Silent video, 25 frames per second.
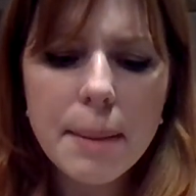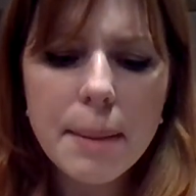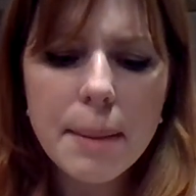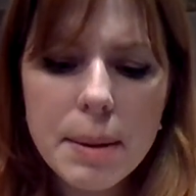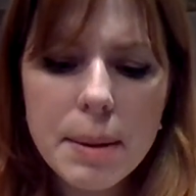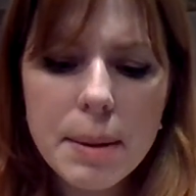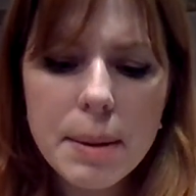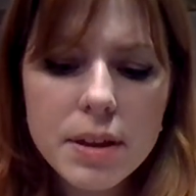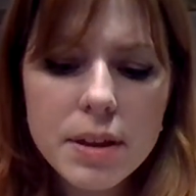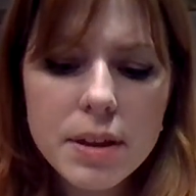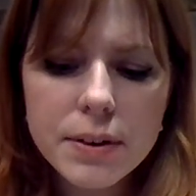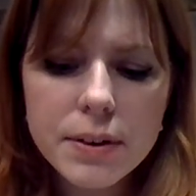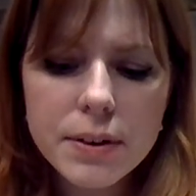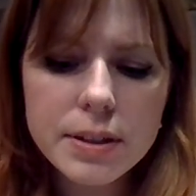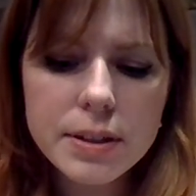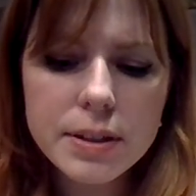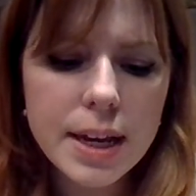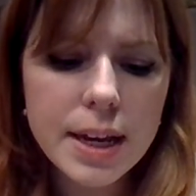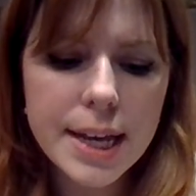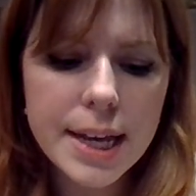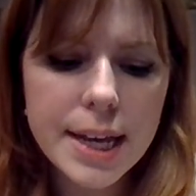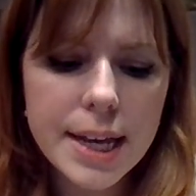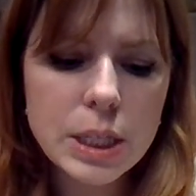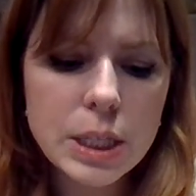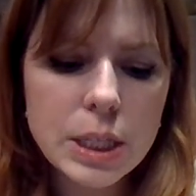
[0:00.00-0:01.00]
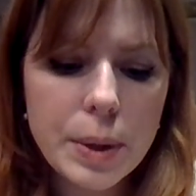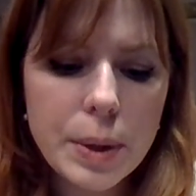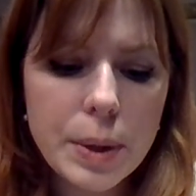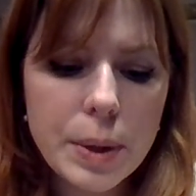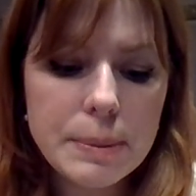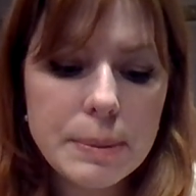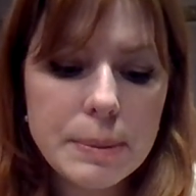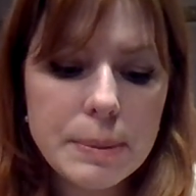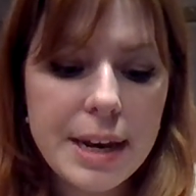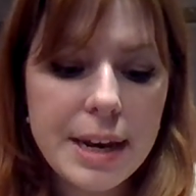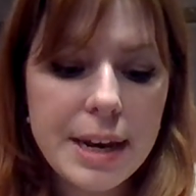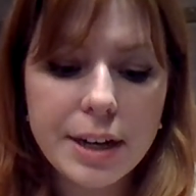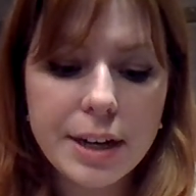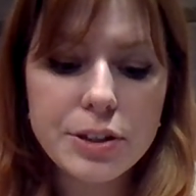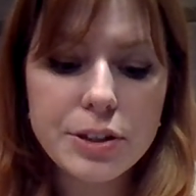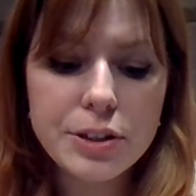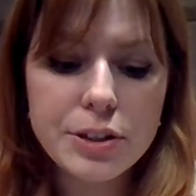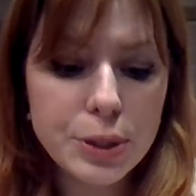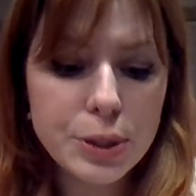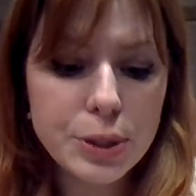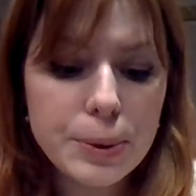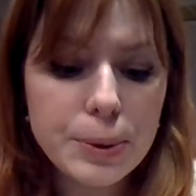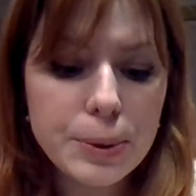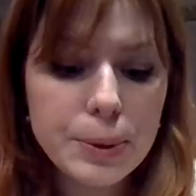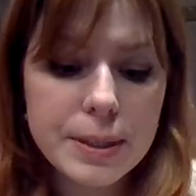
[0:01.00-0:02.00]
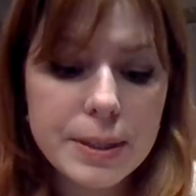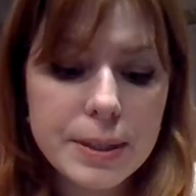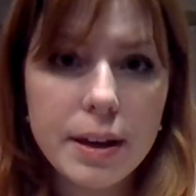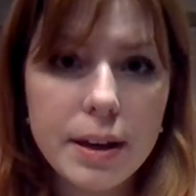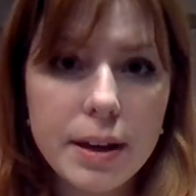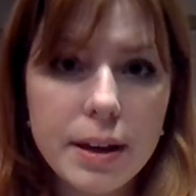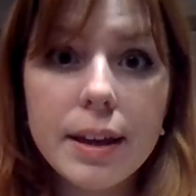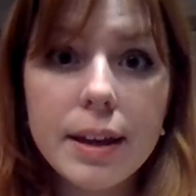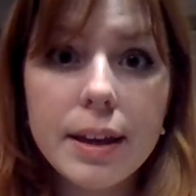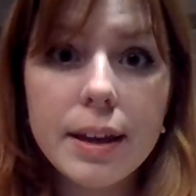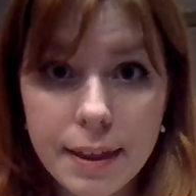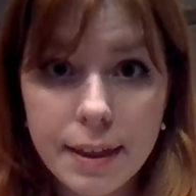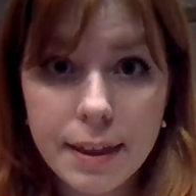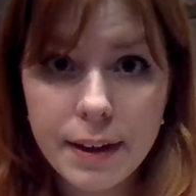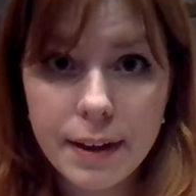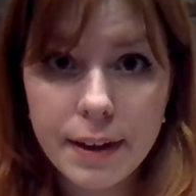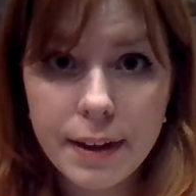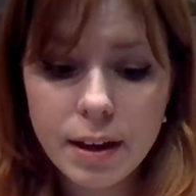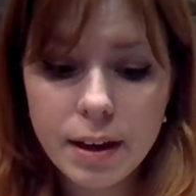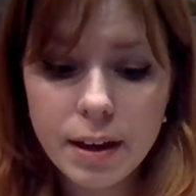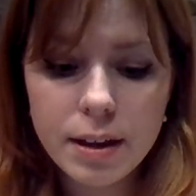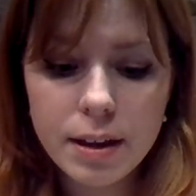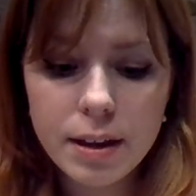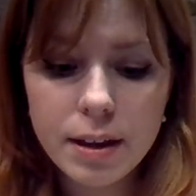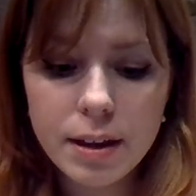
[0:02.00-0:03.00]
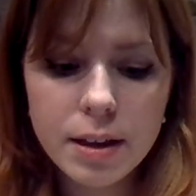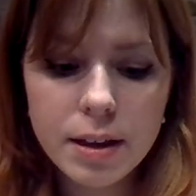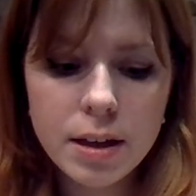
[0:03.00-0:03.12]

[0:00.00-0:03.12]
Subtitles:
Maybe the first day isn't going to be next Tuesday, you think?